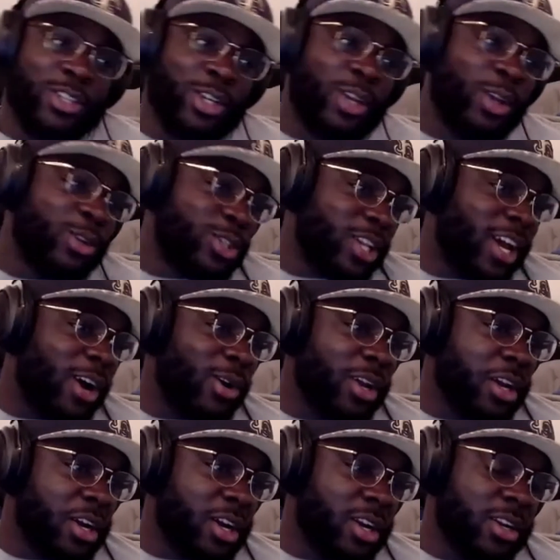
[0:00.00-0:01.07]
close it out
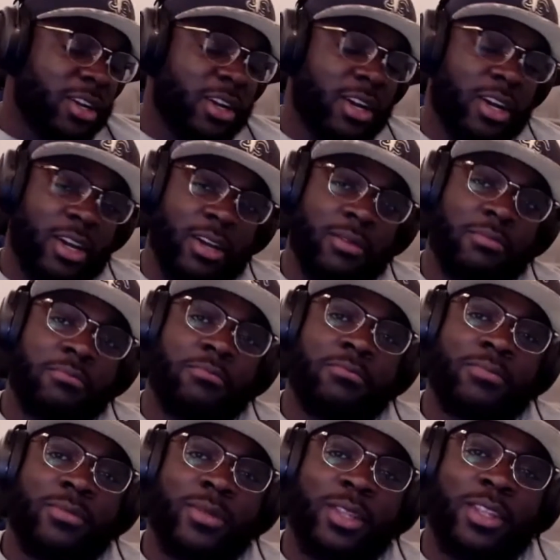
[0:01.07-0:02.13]
here,
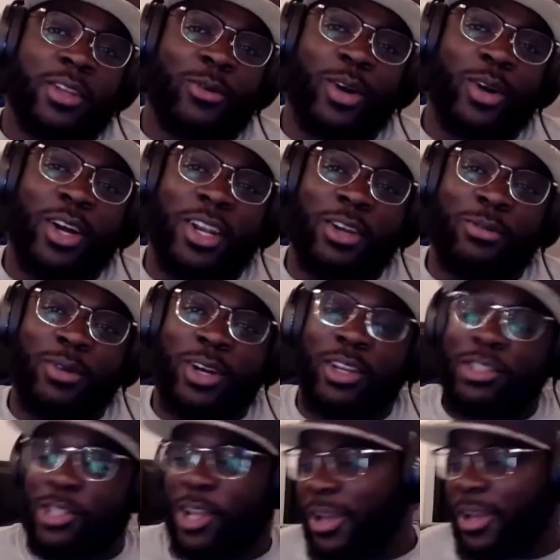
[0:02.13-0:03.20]
we're gonna
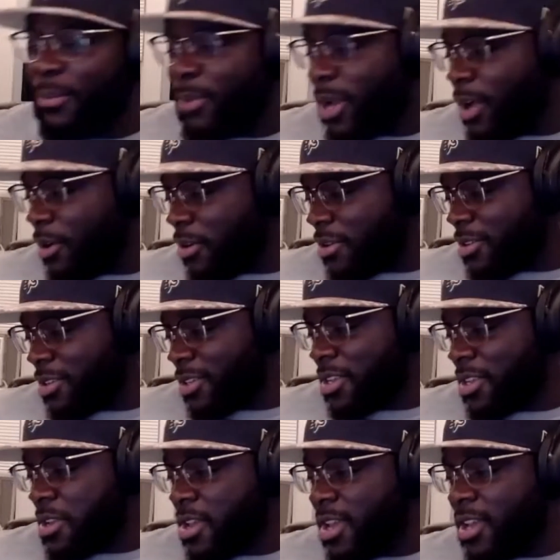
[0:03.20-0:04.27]
talk about
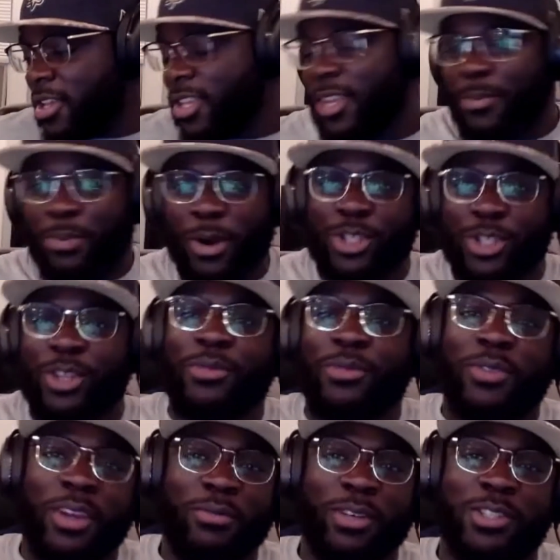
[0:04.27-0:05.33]
your personal
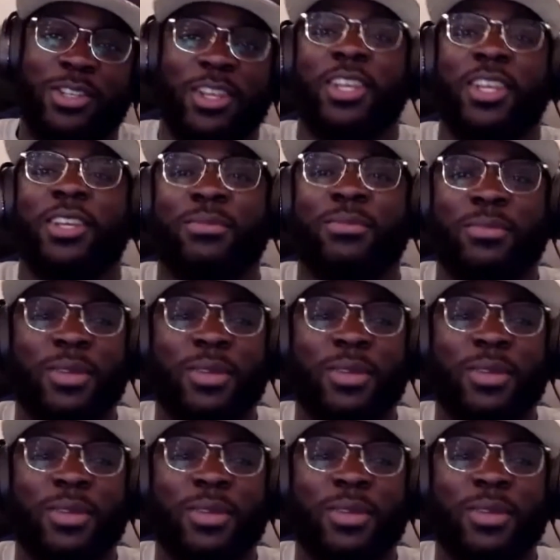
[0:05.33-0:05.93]
favorite team,